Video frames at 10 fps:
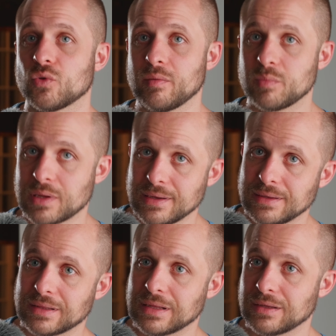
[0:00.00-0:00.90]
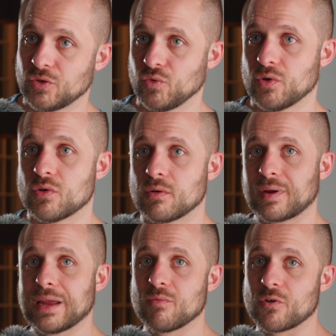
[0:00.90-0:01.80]
to apply that LUT to your
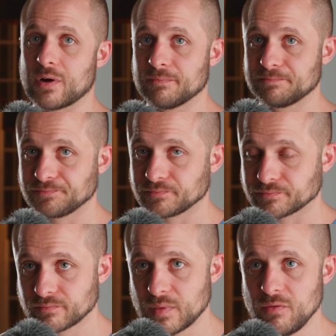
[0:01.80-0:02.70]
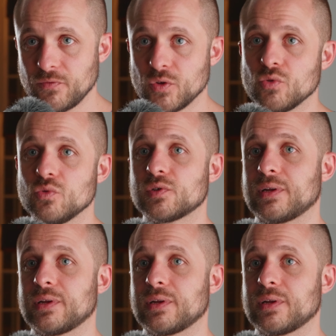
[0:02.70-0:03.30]
camera. If you use